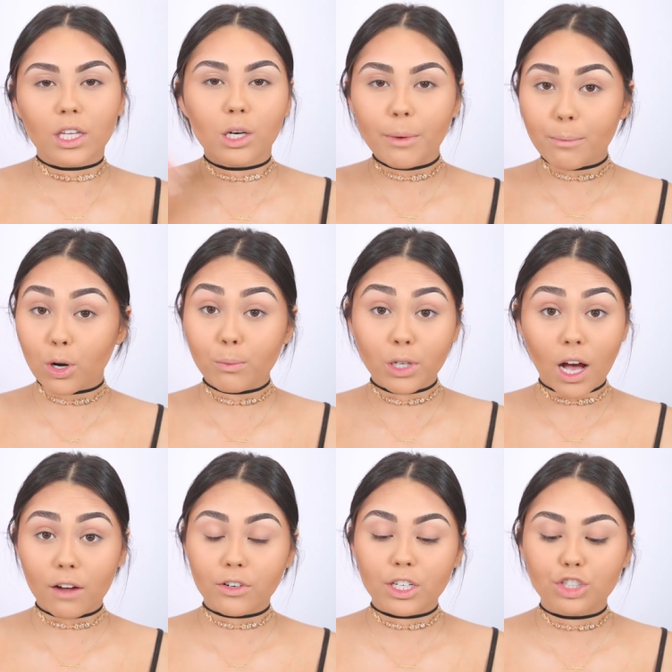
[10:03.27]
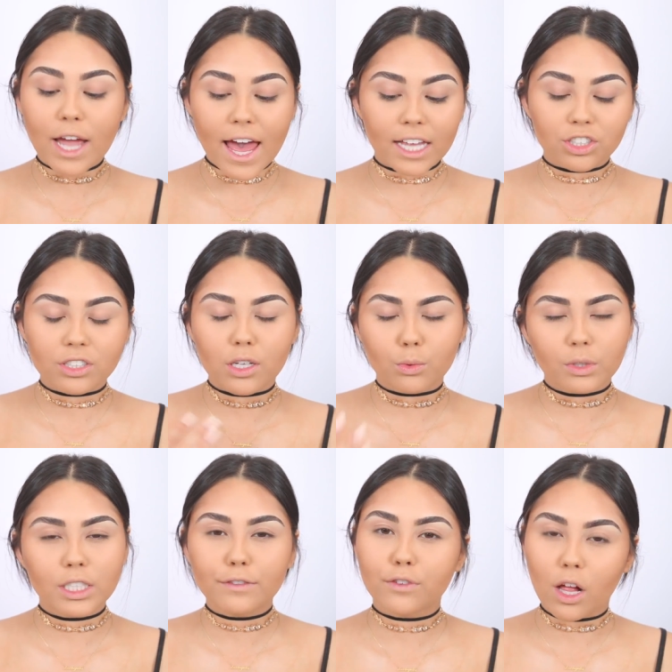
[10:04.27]
little bit more coverage and just a
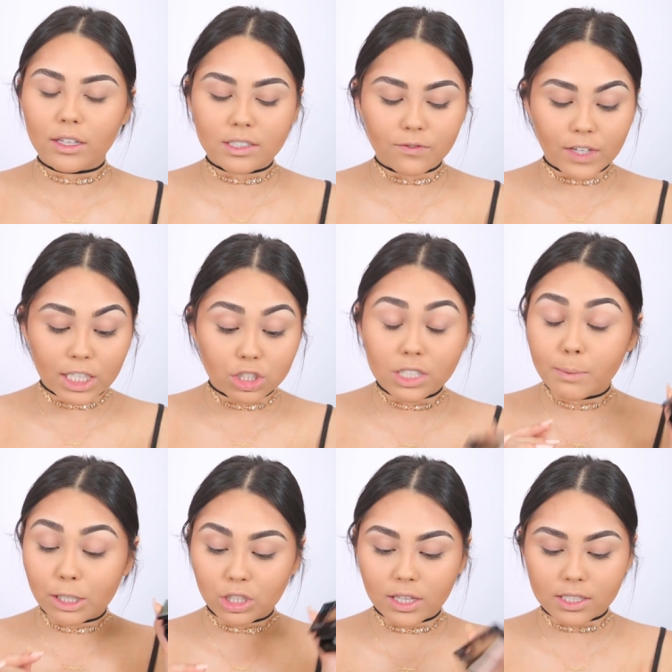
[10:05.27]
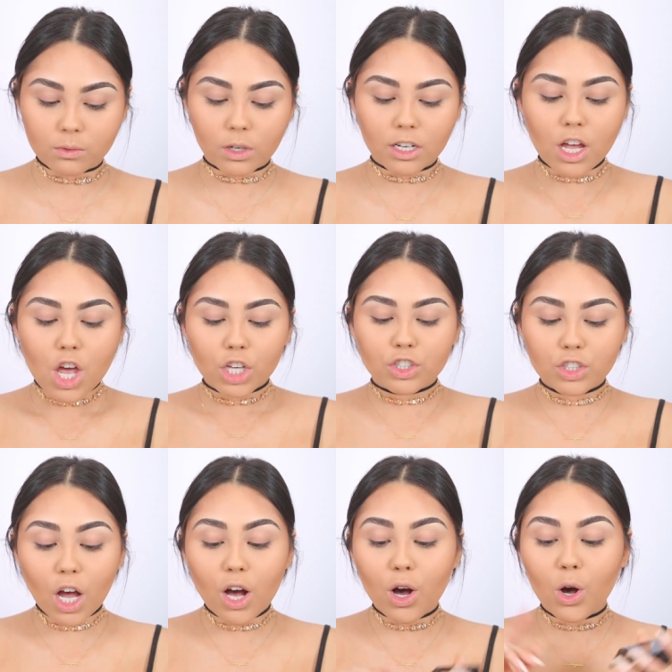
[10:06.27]
really flawless finish, especially this one.
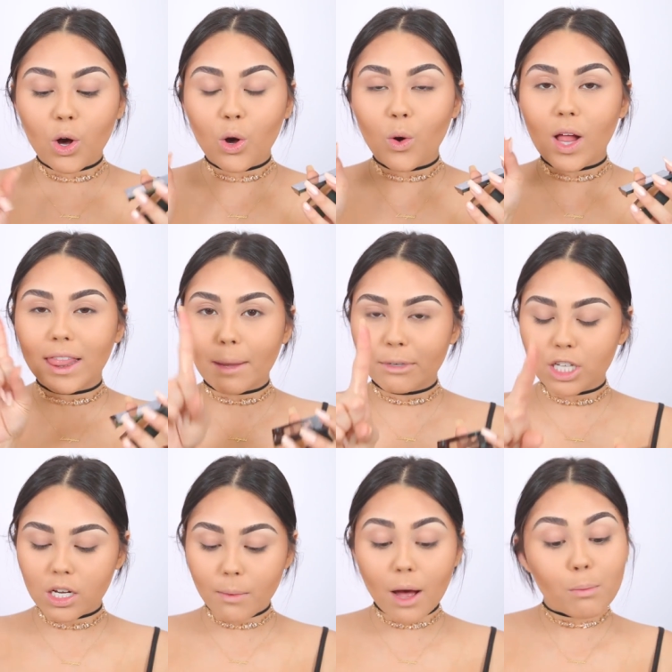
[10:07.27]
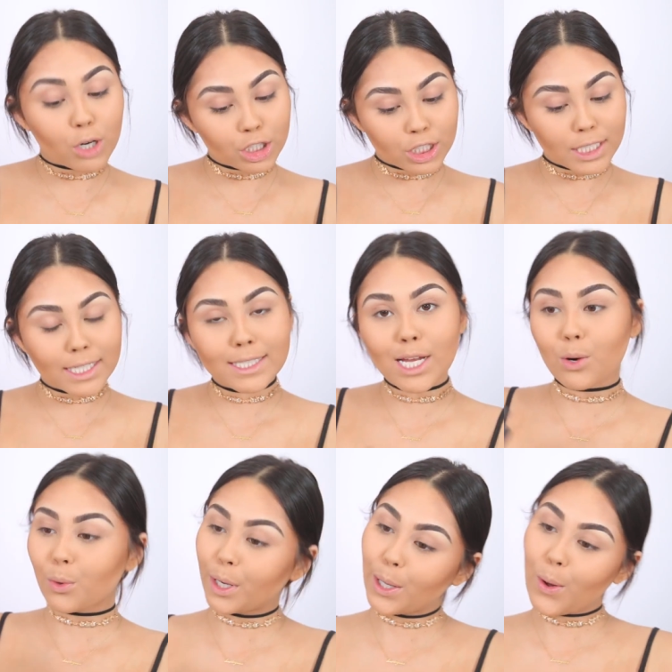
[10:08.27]
So let me talk about brushes
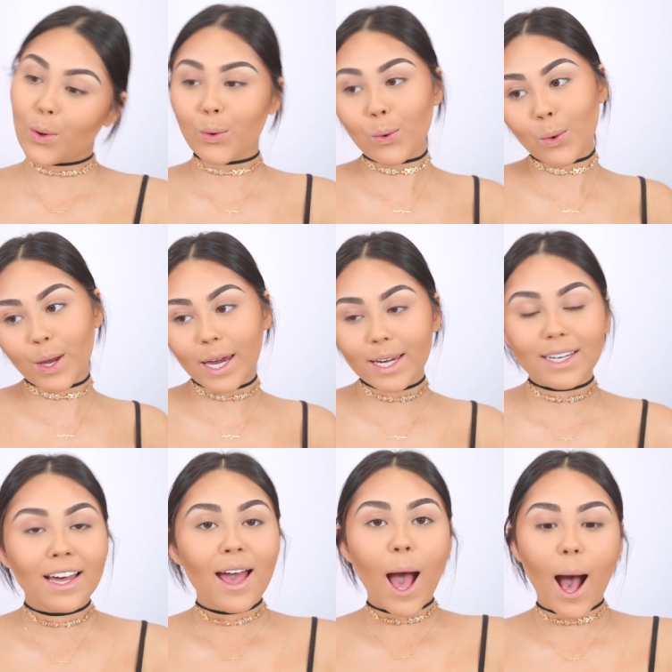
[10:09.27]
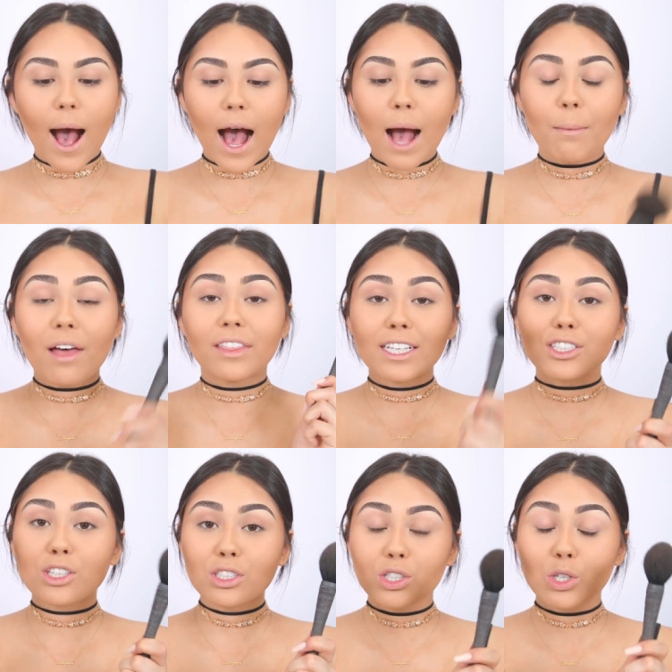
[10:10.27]
real quick. These
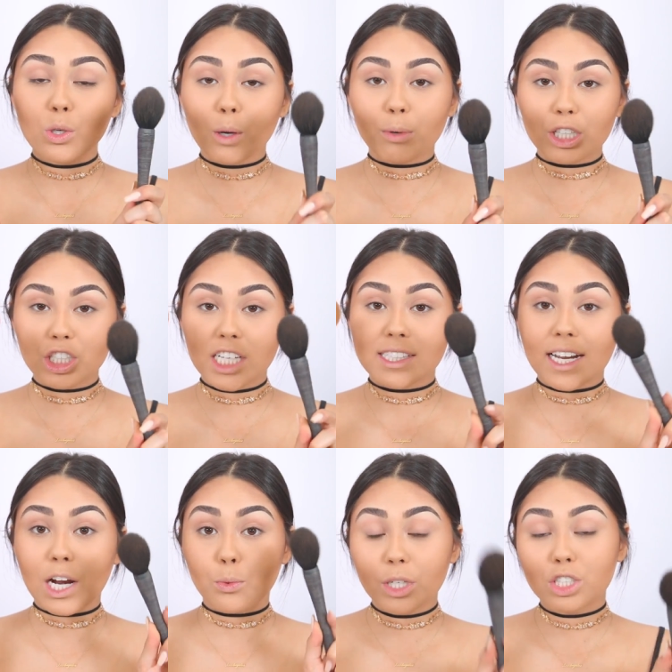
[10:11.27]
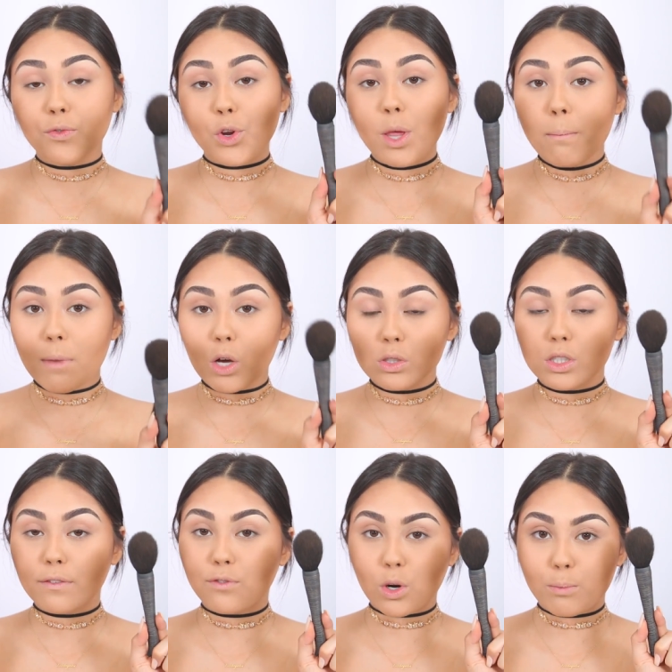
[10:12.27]
are the two brushes that I reach for the
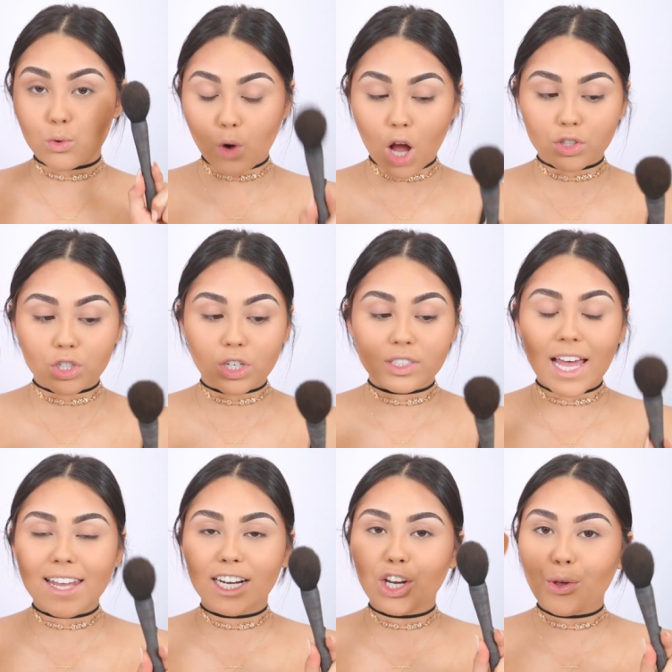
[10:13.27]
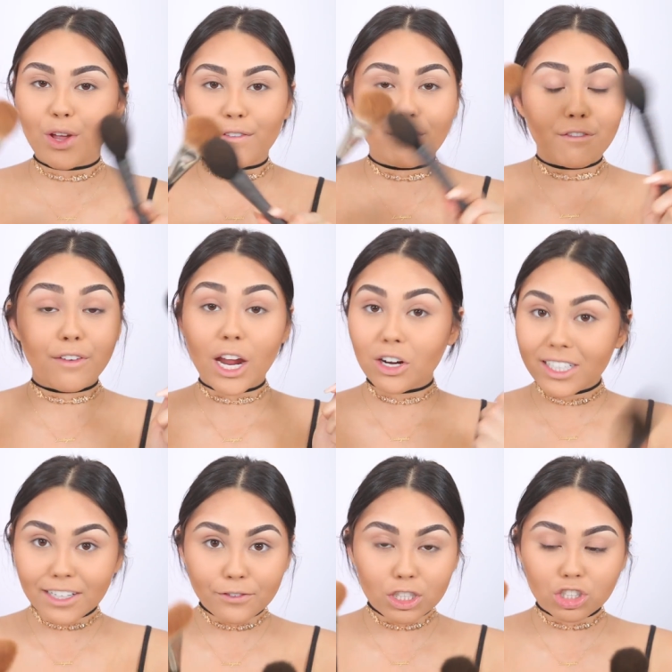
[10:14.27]
most for bronzers, and I know they're
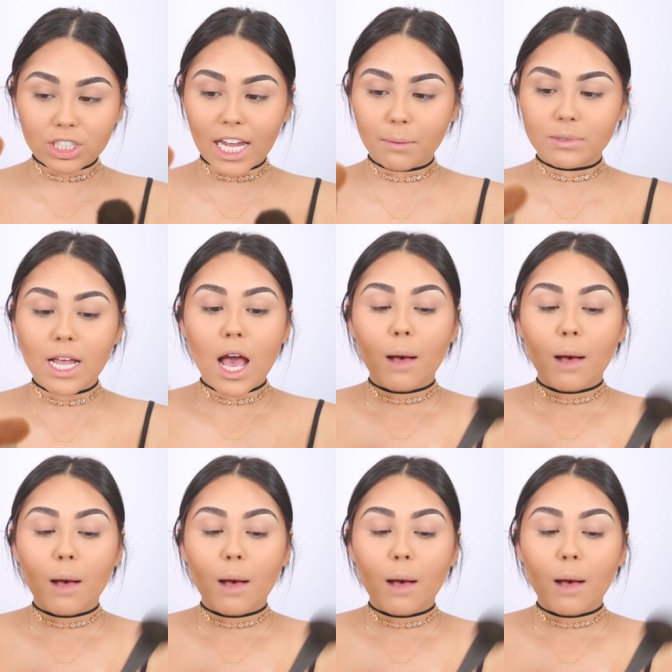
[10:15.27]
very different shapes,